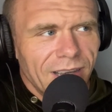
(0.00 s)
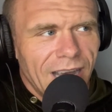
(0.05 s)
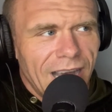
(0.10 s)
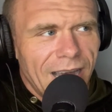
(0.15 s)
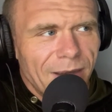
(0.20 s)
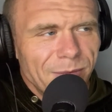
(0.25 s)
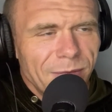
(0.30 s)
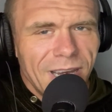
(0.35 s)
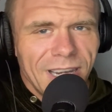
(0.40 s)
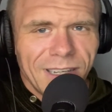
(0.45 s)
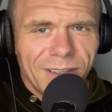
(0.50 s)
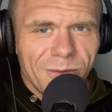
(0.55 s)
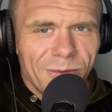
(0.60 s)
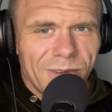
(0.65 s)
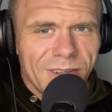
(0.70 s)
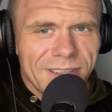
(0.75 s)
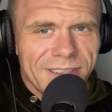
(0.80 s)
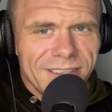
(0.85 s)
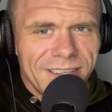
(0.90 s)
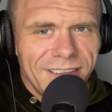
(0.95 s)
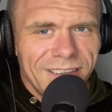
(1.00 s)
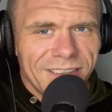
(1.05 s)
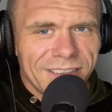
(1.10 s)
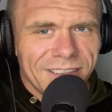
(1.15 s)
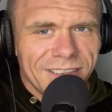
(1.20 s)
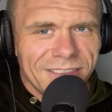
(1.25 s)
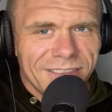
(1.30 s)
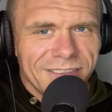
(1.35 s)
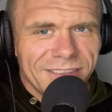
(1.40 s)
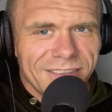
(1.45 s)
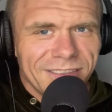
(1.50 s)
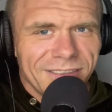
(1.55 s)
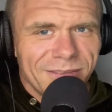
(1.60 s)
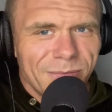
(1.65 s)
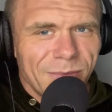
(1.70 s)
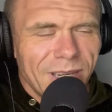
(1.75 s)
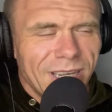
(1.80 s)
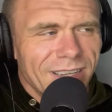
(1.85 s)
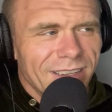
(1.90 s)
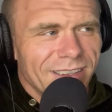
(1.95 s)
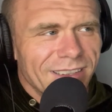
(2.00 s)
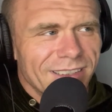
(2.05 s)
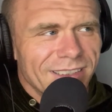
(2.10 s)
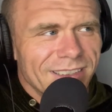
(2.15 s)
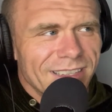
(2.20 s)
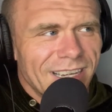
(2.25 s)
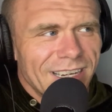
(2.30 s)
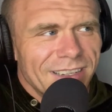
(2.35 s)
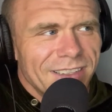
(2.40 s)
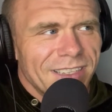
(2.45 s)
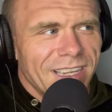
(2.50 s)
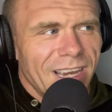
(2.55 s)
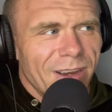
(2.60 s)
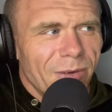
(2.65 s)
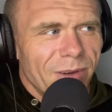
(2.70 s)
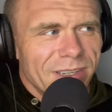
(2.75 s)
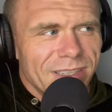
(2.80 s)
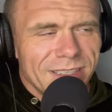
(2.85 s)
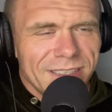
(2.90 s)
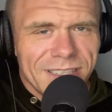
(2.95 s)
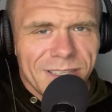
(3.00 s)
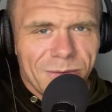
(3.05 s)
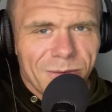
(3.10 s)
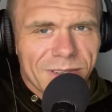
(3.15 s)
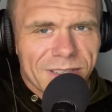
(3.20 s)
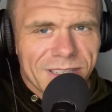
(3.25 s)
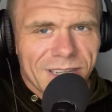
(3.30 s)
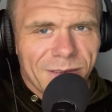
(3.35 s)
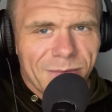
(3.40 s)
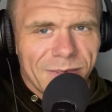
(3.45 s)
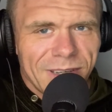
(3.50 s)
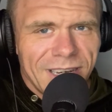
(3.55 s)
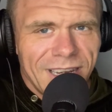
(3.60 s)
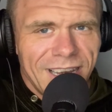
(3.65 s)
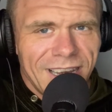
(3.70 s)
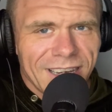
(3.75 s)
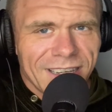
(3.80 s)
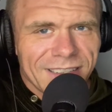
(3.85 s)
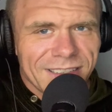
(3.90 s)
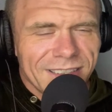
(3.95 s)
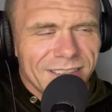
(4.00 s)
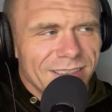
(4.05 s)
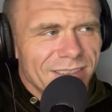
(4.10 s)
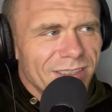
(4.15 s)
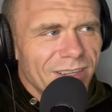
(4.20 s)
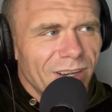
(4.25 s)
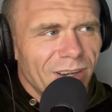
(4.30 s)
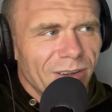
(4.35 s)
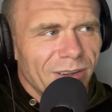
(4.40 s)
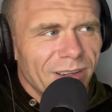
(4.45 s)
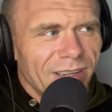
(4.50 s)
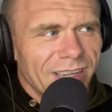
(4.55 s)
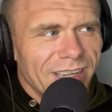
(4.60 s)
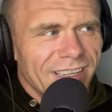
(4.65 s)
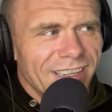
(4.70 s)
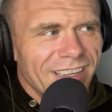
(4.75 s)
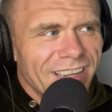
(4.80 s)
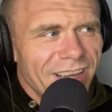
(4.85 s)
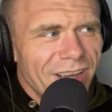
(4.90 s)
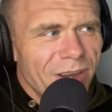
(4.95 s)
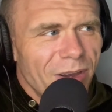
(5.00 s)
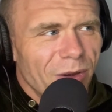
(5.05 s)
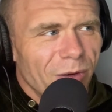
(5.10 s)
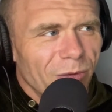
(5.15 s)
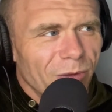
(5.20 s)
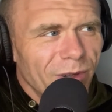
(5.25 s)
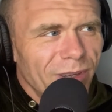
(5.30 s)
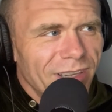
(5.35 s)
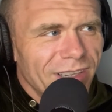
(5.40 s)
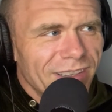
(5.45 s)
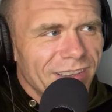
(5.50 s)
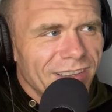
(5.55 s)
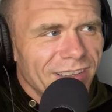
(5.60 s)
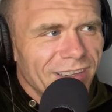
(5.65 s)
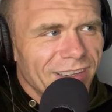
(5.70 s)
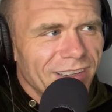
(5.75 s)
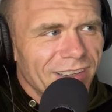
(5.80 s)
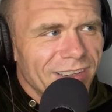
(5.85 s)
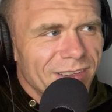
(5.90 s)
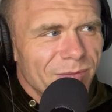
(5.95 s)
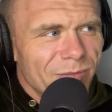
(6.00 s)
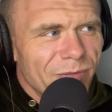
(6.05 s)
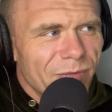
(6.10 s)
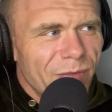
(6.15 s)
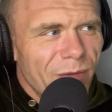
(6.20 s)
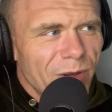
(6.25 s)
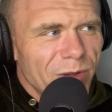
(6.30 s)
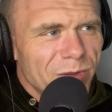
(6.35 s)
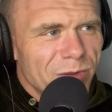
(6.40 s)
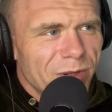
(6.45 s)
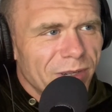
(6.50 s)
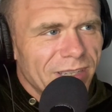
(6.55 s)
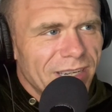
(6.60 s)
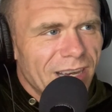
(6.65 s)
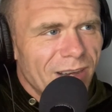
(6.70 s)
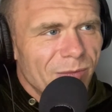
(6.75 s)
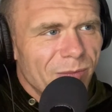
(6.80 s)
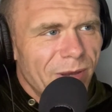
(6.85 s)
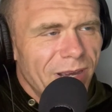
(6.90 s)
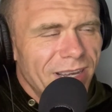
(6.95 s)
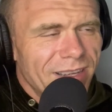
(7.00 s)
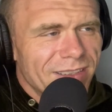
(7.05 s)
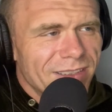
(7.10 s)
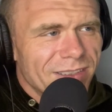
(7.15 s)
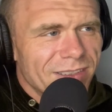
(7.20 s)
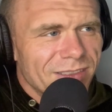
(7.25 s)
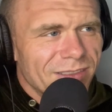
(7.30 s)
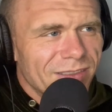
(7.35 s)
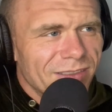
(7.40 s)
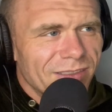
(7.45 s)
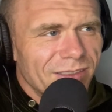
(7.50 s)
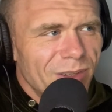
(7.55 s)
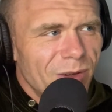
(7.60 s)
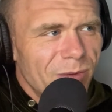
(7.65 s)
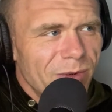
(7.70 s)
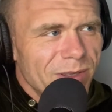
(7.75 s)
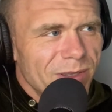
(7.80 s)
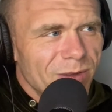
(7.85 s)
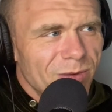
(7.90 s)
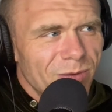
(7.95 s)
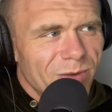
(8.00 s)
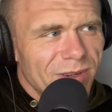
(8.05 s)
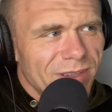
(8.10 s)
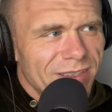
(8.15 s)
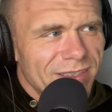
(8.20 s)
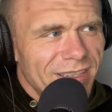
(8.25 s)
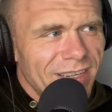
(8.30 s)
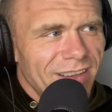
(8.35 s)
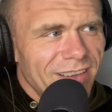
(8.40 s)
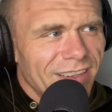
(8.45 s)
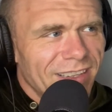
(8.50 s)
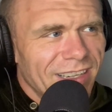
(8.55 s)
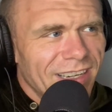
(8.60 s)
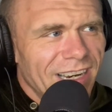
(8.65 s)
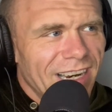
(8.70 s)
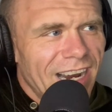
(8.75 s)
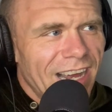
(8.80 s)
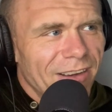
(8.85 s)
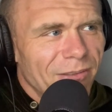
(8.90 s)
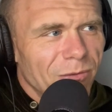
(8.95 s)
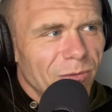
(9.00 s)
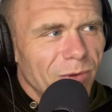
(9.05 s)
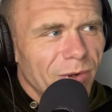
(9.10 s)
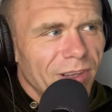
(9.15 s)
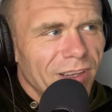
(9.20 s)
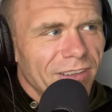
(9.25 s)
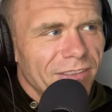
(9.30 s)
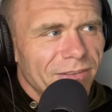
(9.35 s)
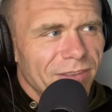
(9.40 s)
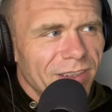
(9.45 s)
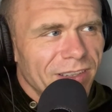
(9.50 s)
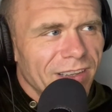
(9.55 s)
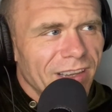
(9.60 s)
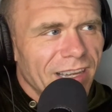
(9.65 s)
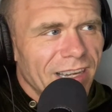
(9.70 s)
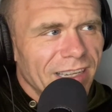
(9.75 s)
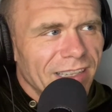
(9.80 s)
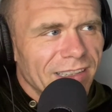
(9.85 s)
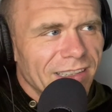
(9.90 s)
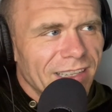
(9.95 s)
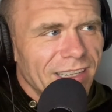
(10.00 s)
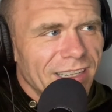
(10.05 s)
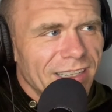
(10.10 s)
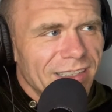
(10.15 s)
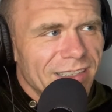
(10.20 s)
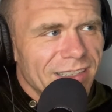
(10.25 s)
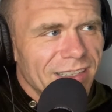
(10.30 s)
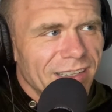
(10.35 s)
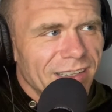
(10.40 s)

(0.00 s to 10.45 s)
I'm not going to want to sell it because I just can't wait to see what's coming next. And so really the most tricked out pets, nobody's going to want to sell it. And I really feel like that